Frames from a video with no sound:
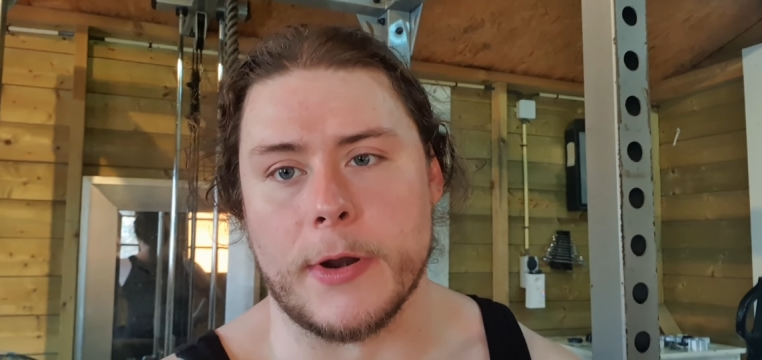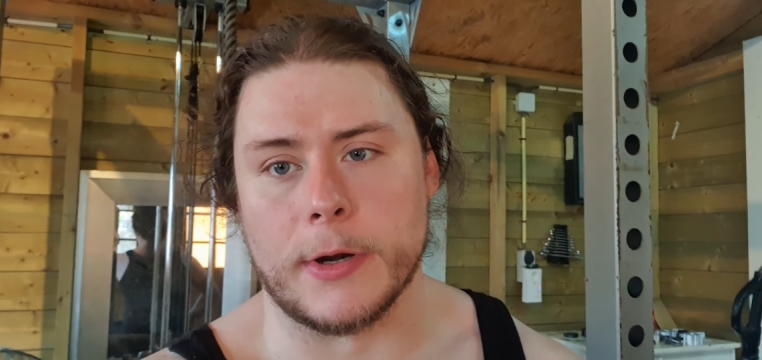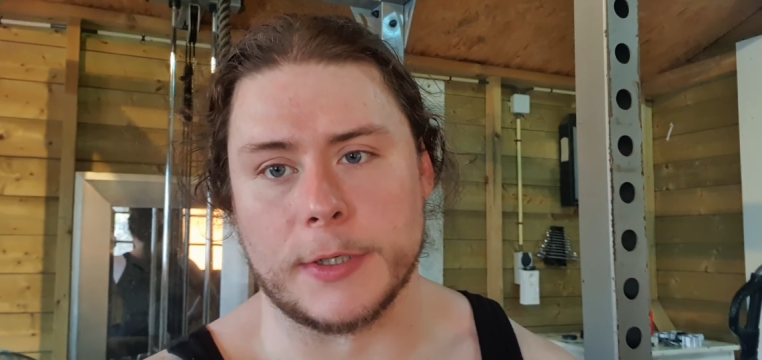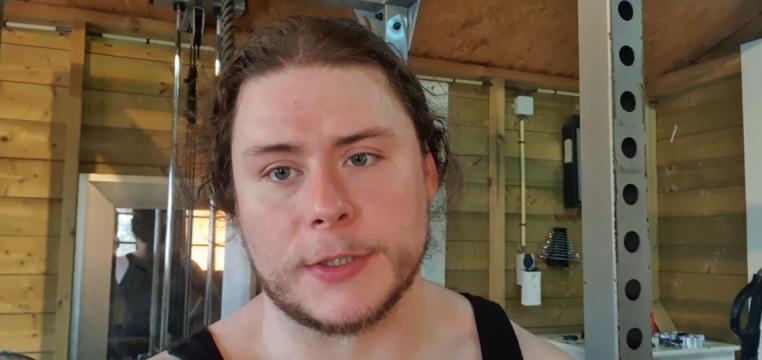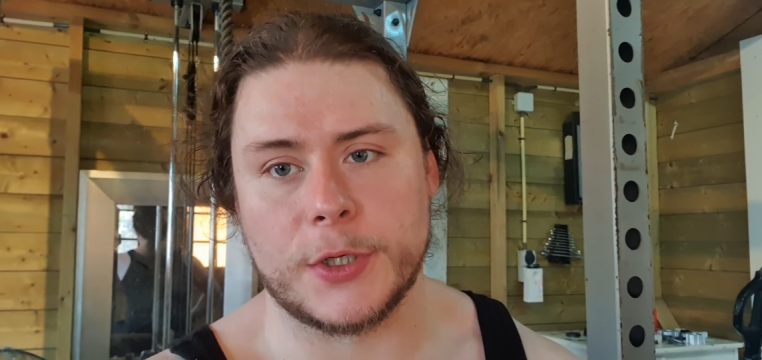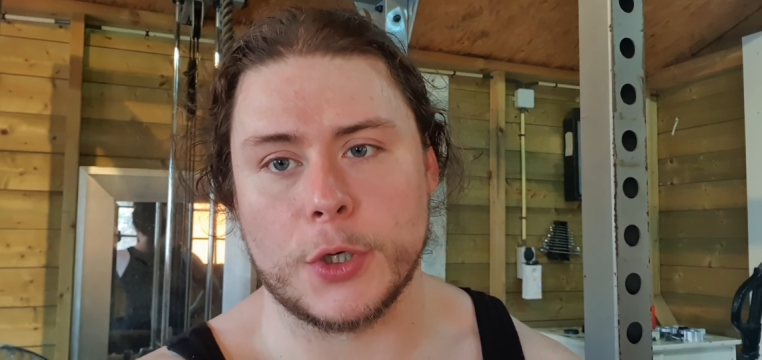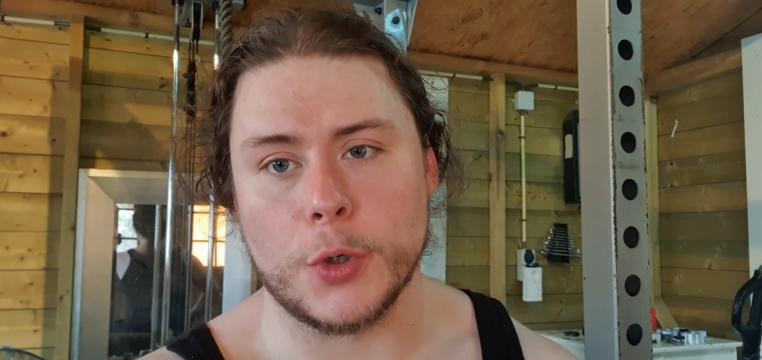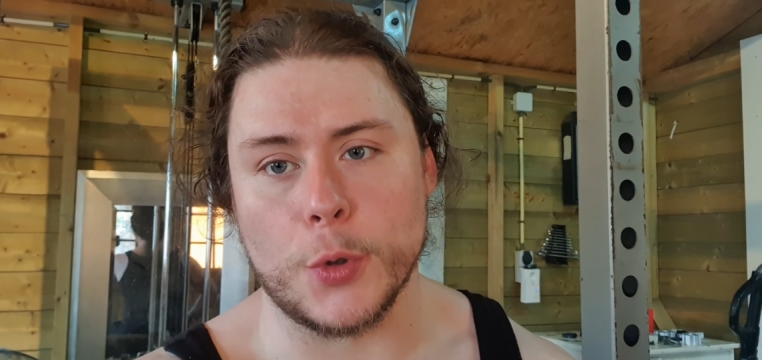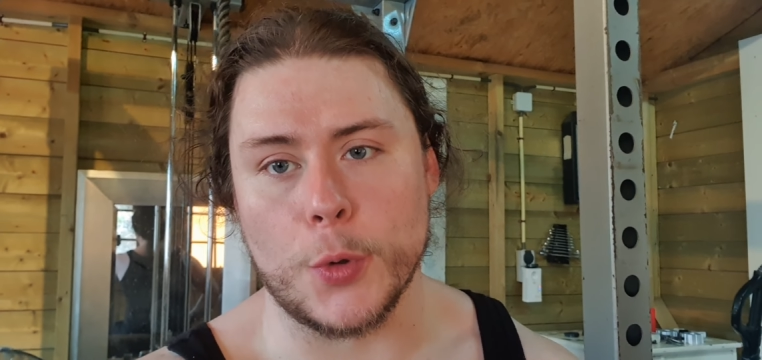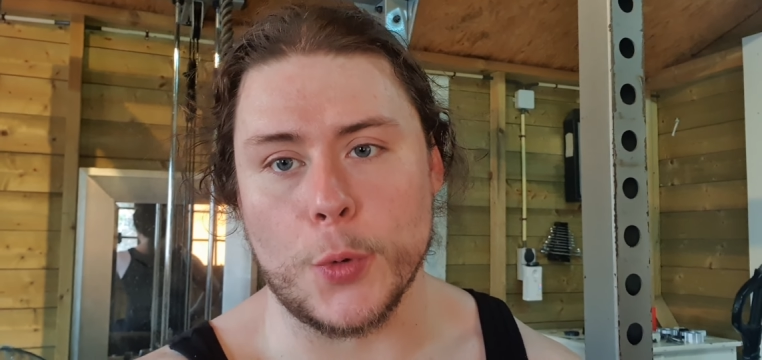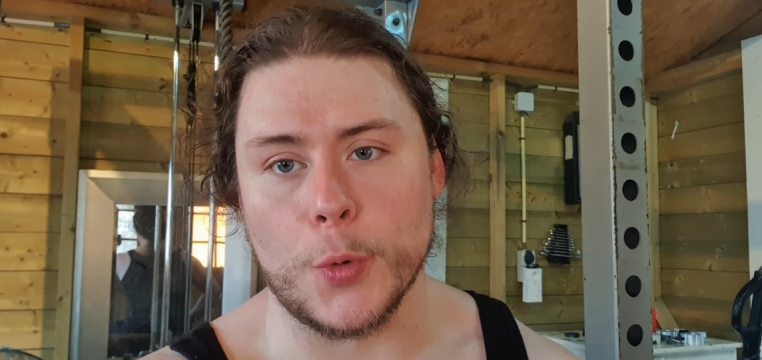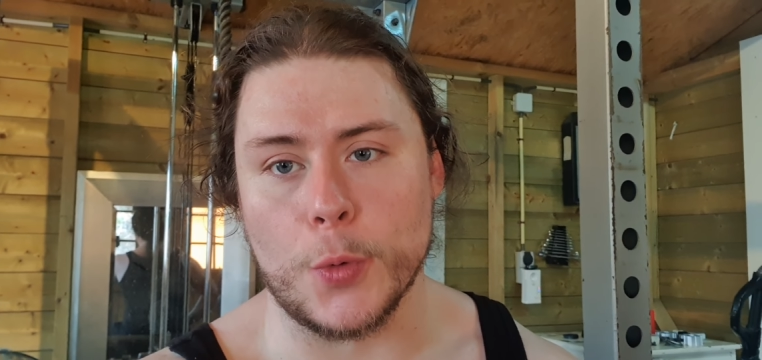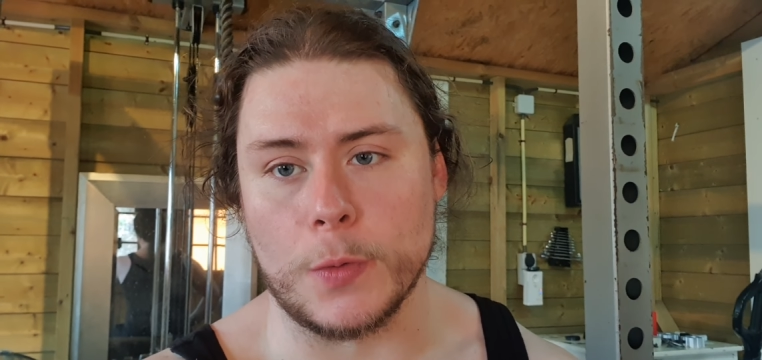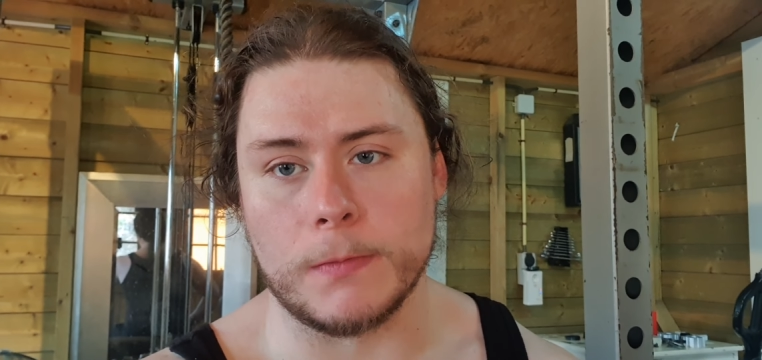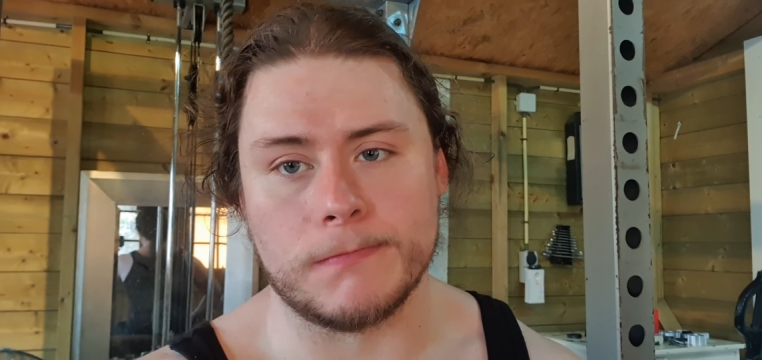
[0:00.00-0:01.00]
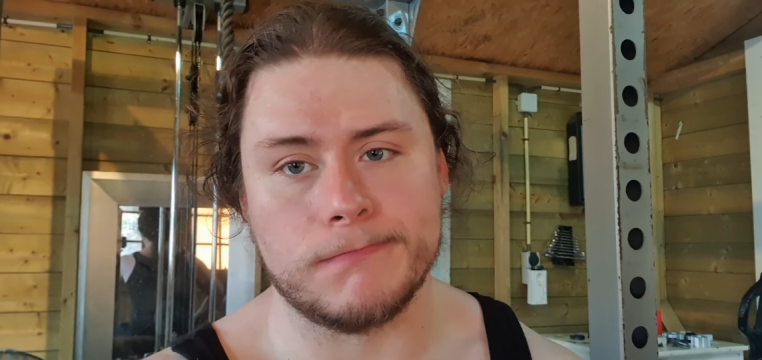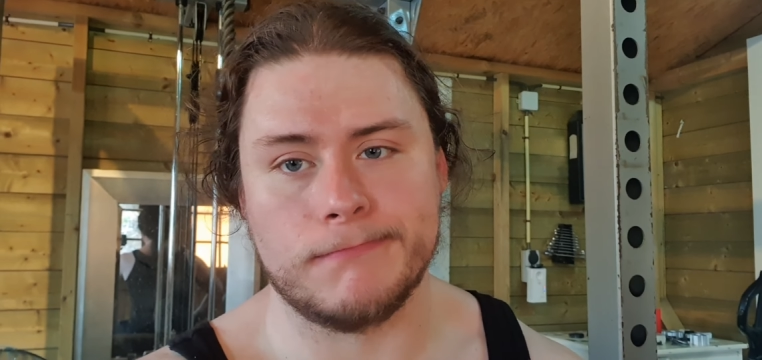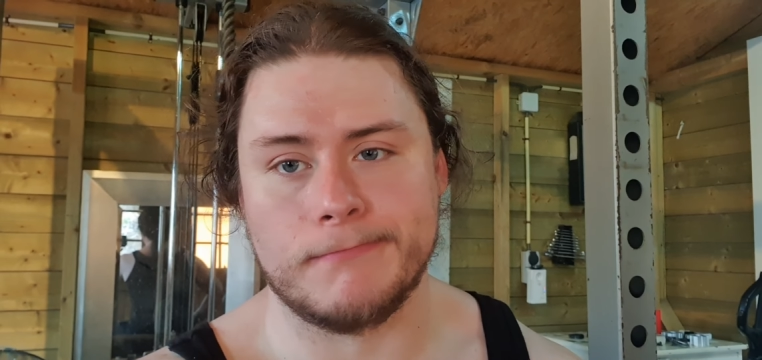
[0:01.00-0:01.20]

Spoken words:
or 2,